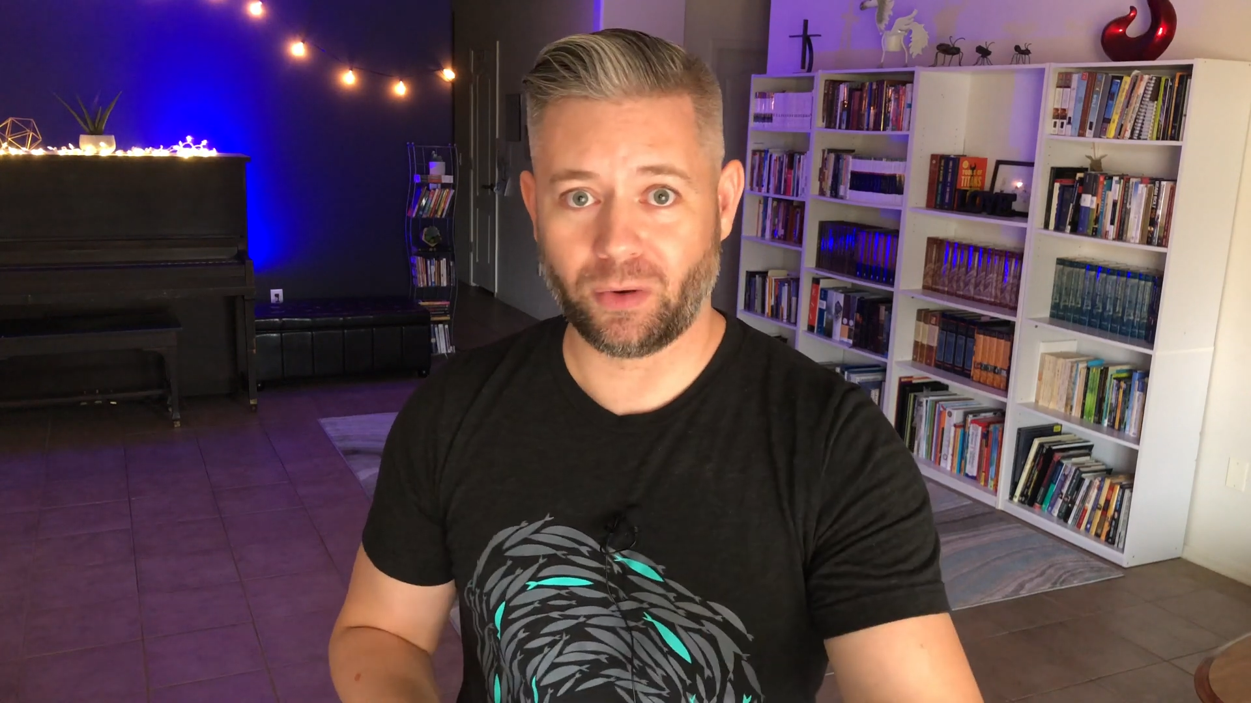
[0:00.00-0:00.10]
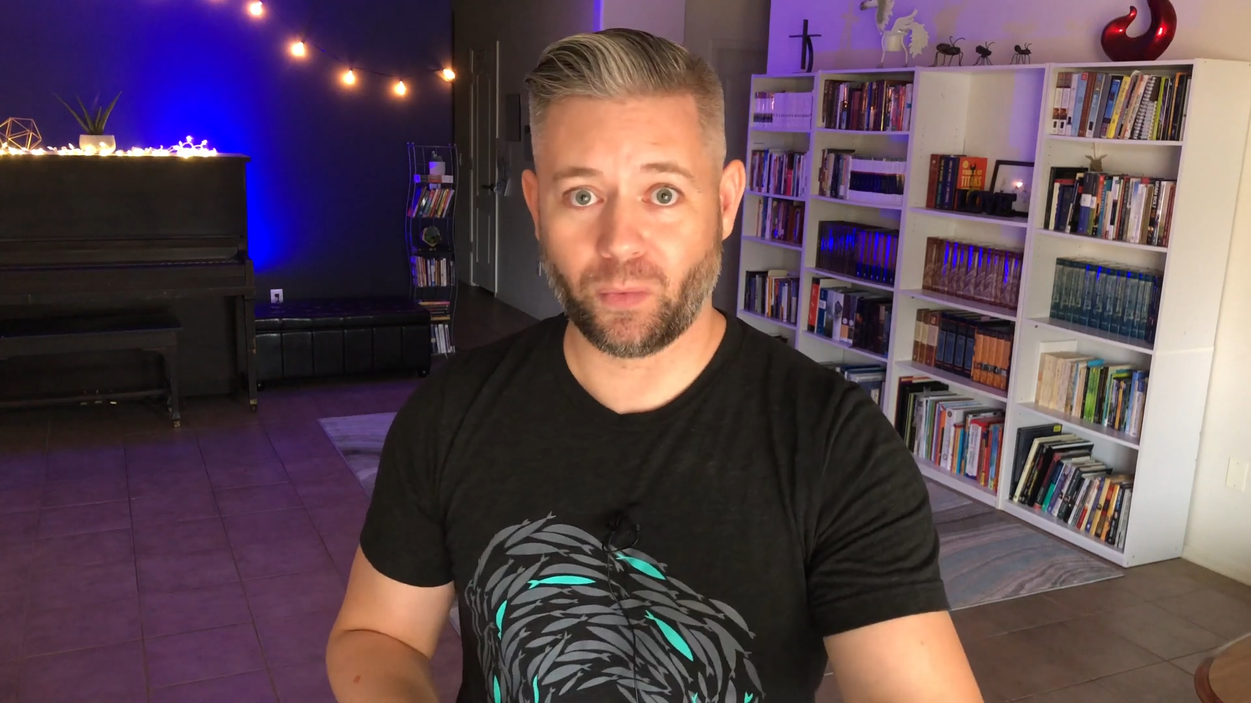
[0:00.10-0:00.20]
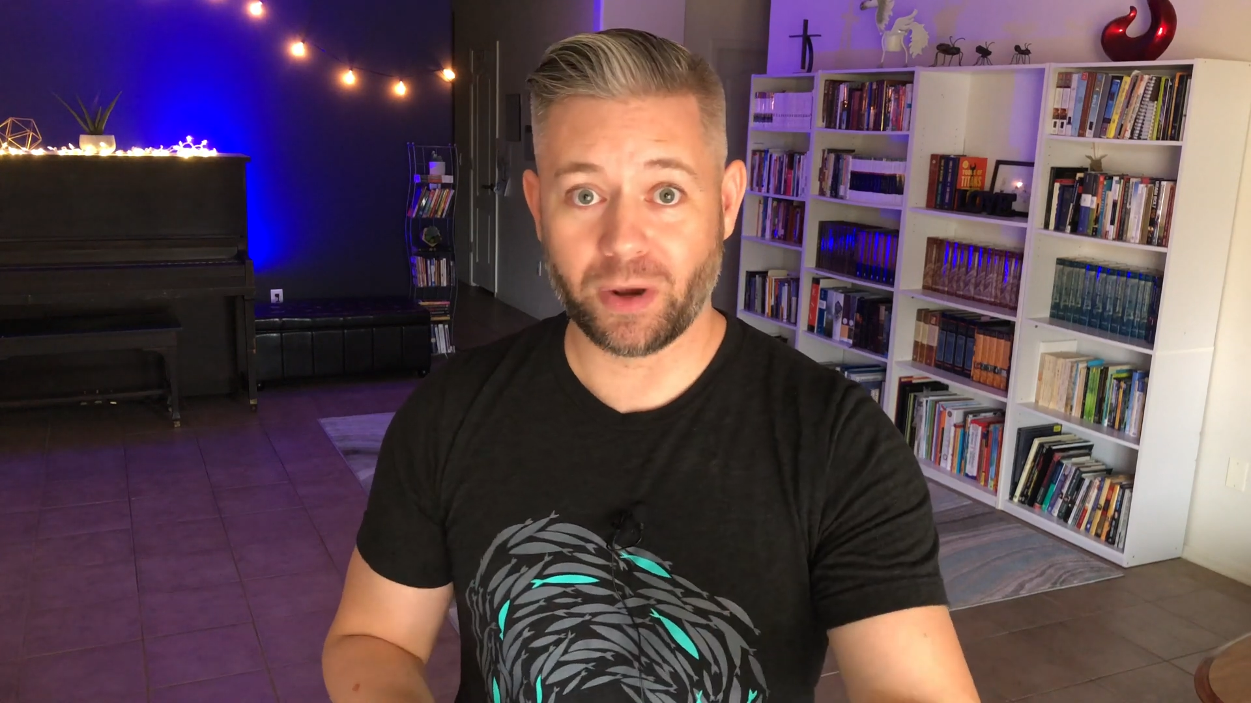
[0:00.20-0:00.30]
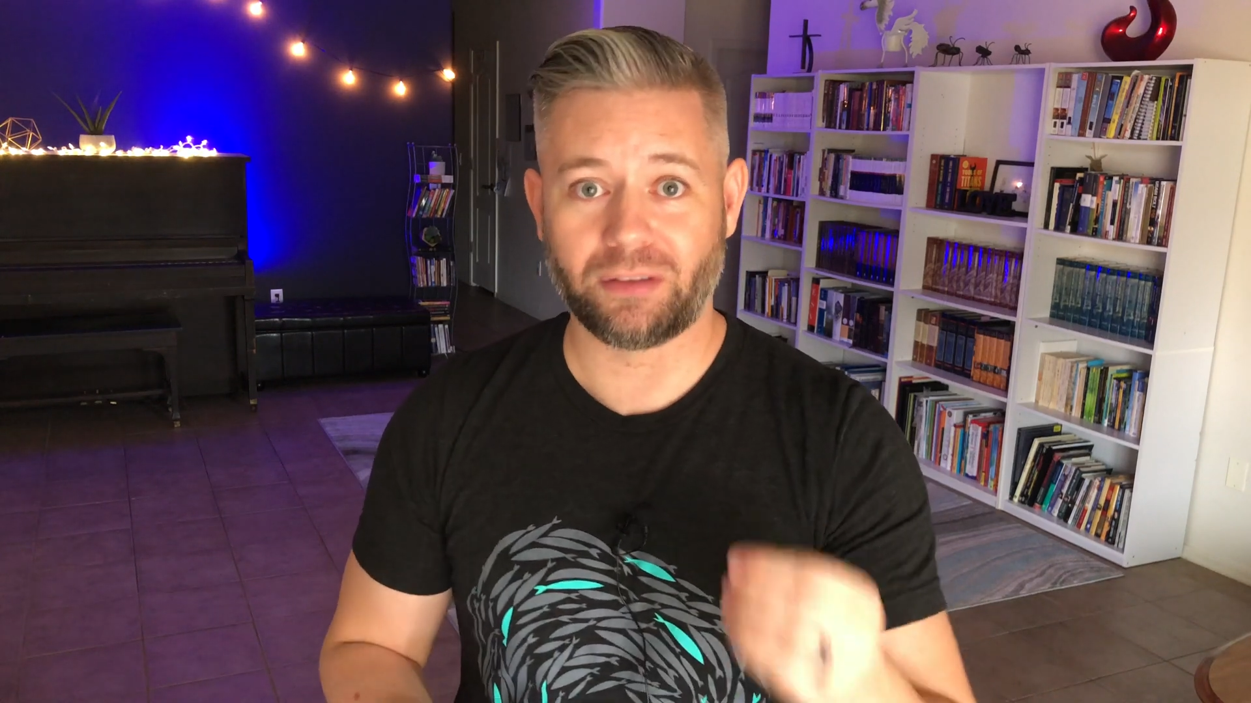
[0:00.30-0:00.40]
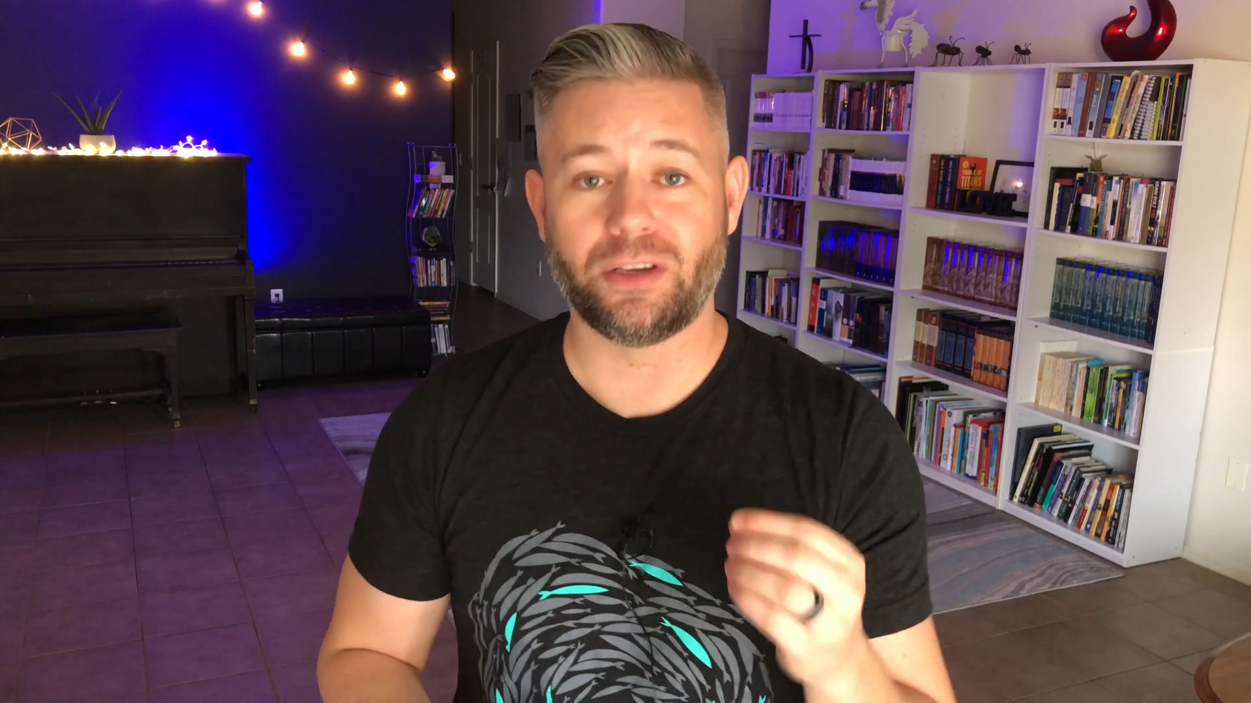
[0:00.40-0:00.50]

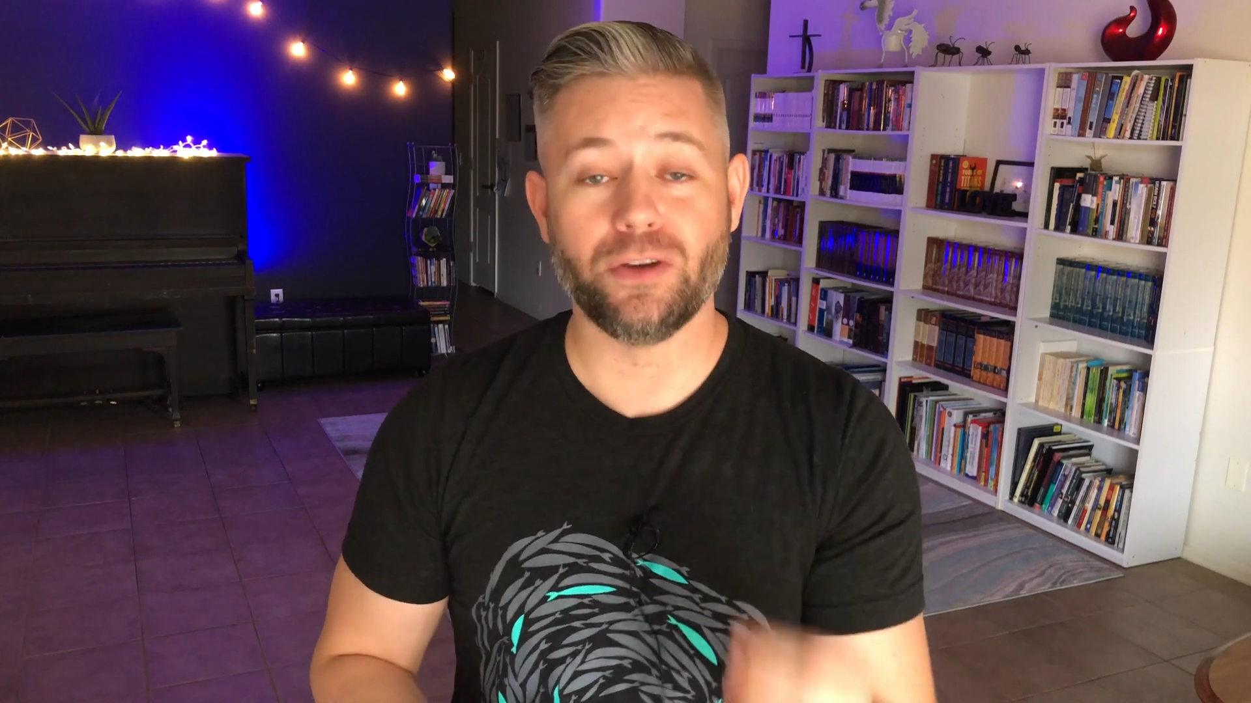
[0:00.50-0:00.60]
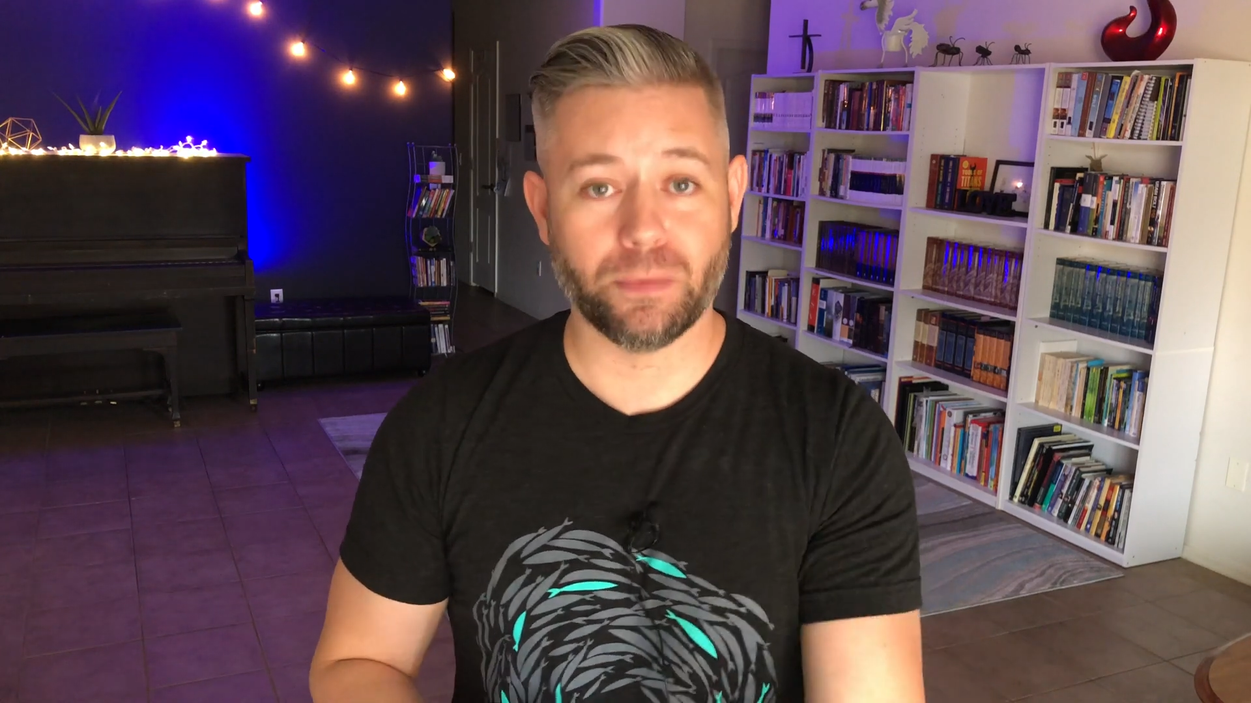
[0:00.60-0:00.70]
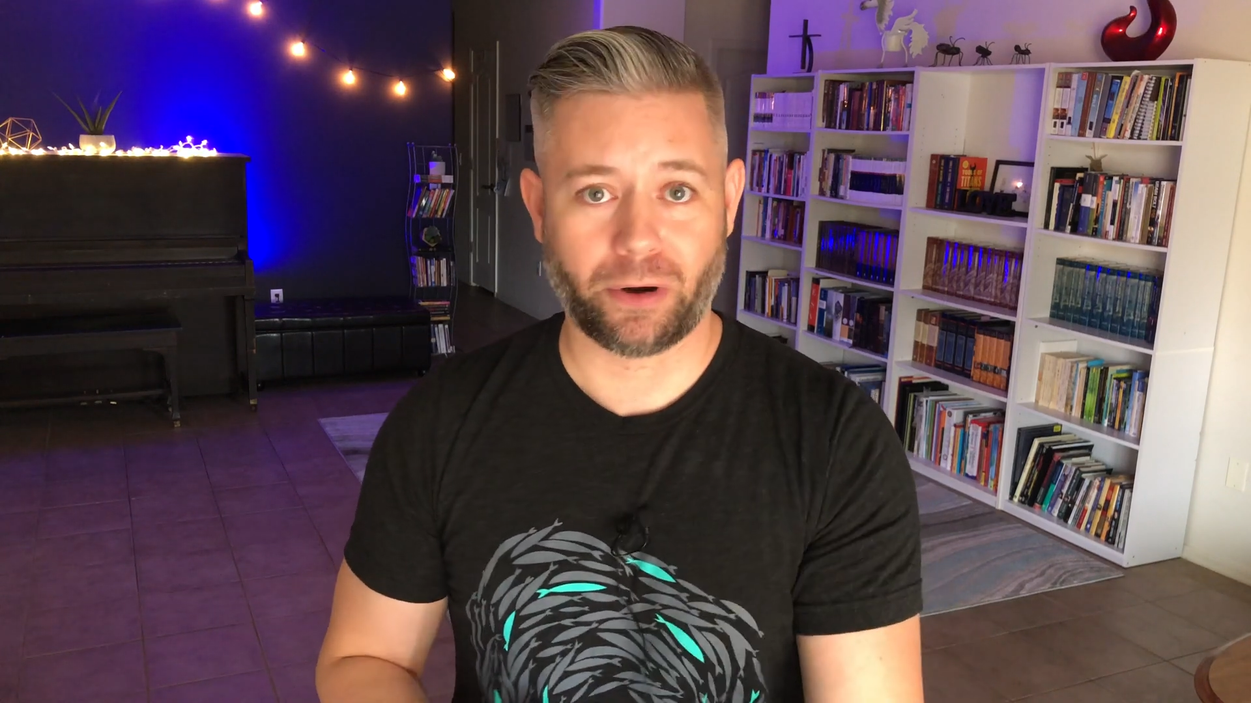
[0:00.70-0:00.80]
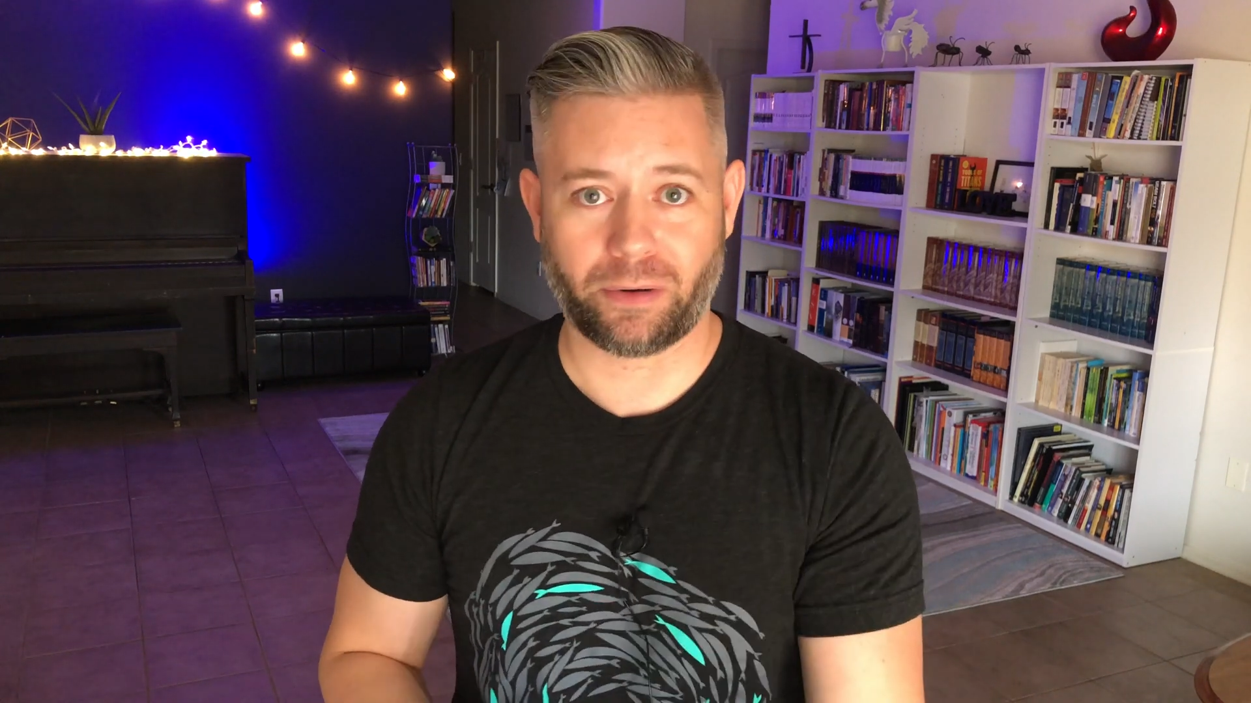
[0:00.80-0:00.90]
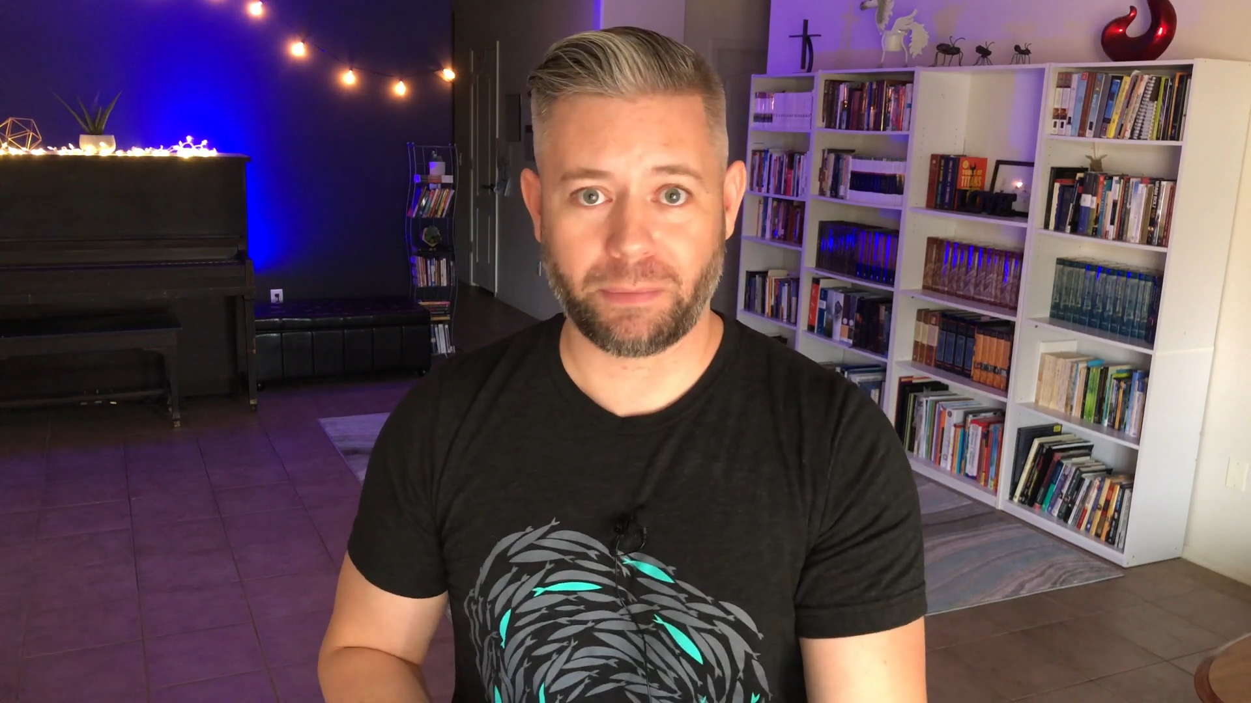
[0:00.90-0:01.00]
with humor